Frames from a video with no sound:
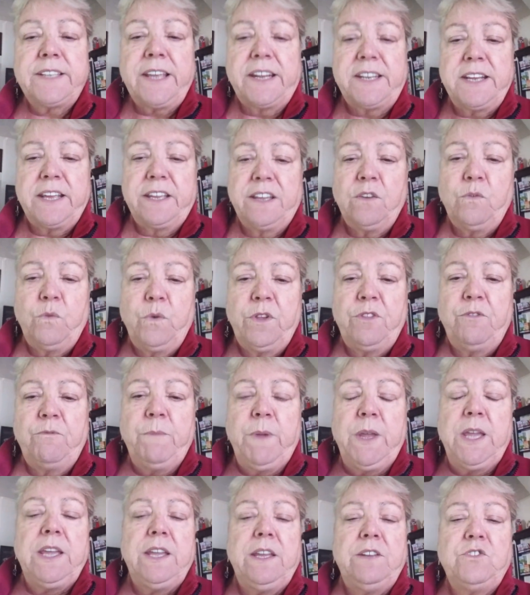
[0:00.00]
I take it with
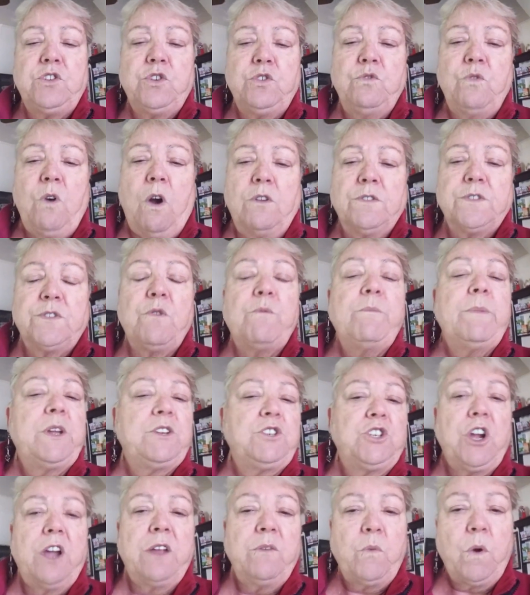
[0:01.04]
me to also
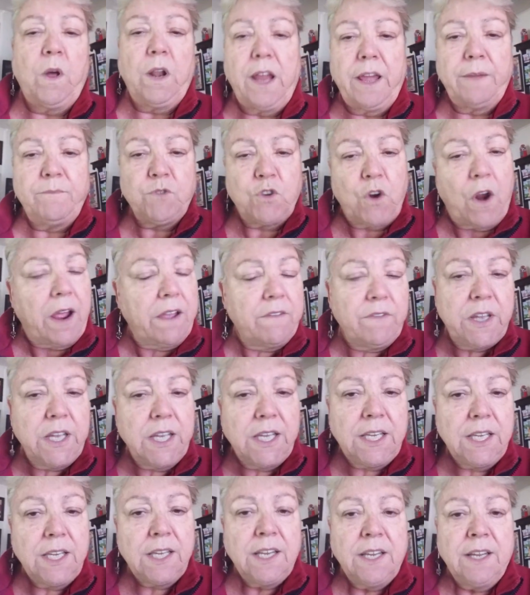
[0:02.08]
munch on while I'm
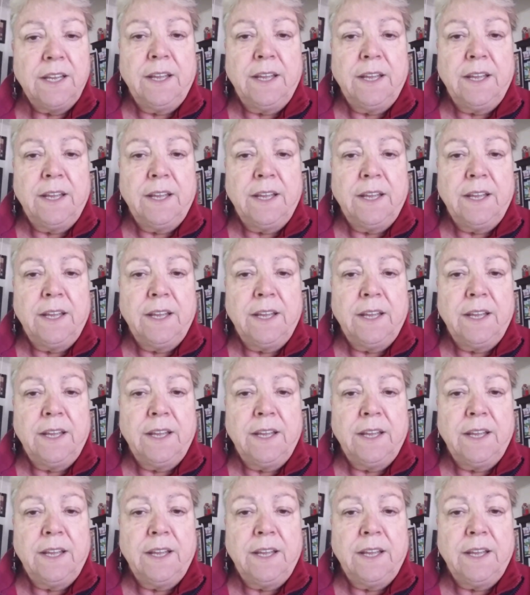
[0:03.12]
driving.